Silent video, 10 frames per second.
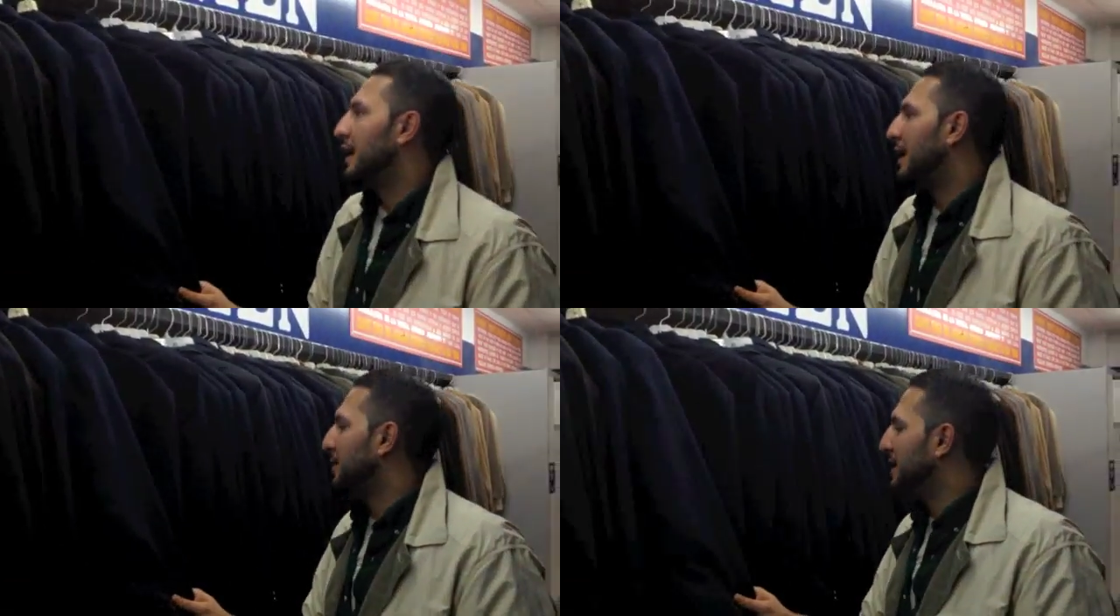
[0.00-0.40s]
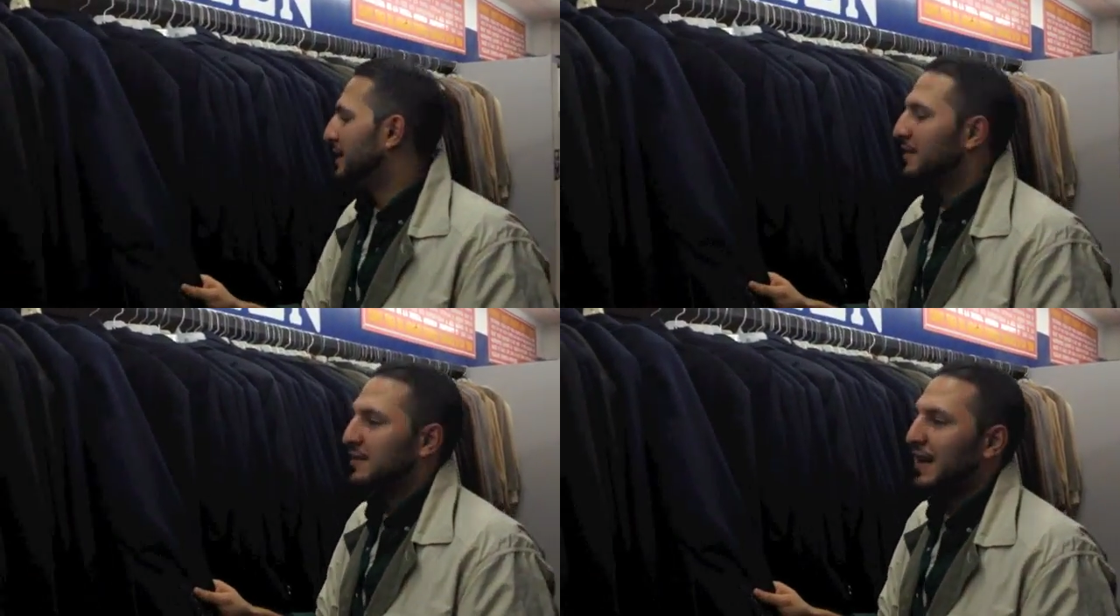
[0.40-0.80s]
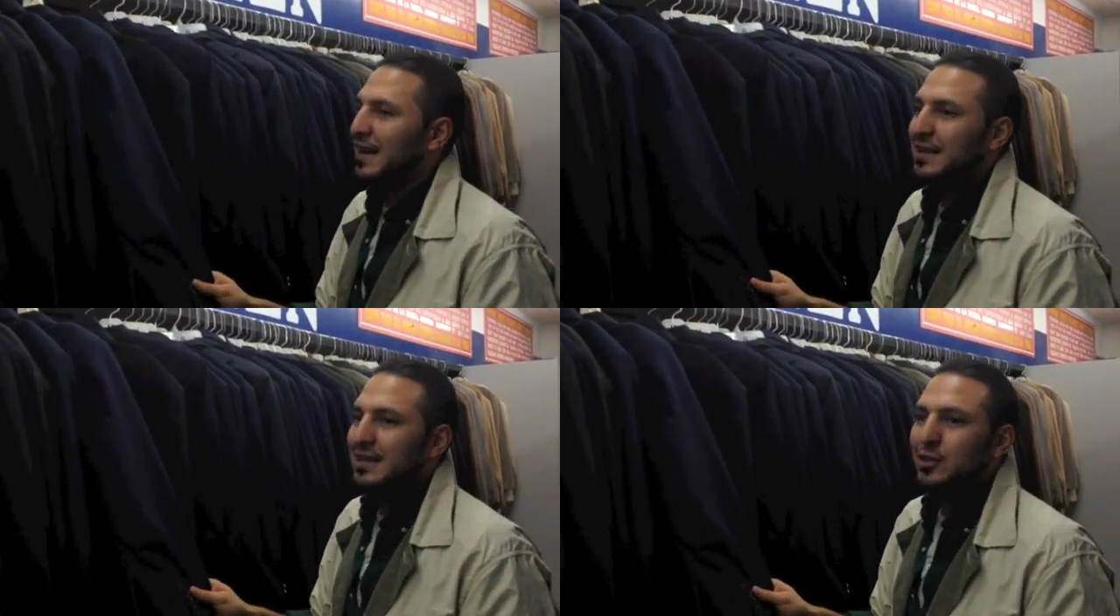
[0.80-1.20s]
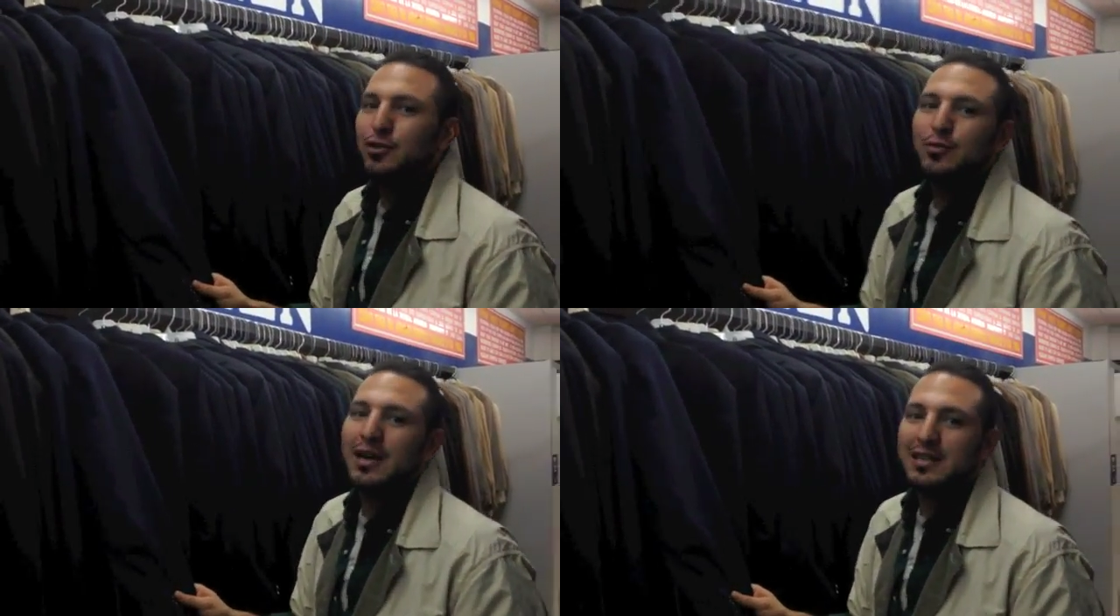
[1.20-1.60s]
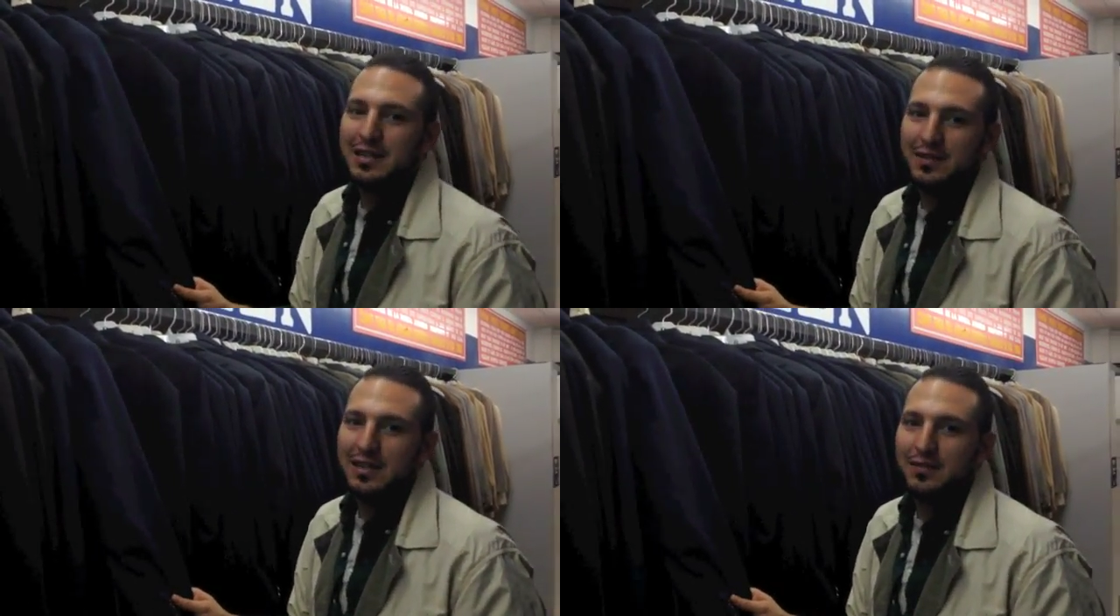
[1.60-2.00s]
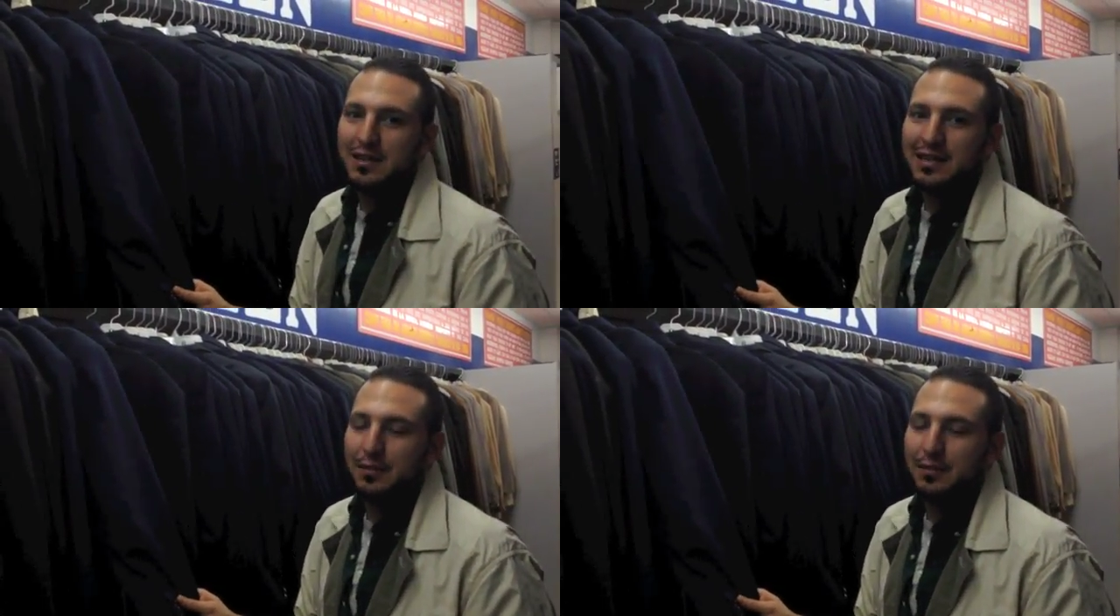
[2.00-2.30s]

I mean, there's not too much of a difference.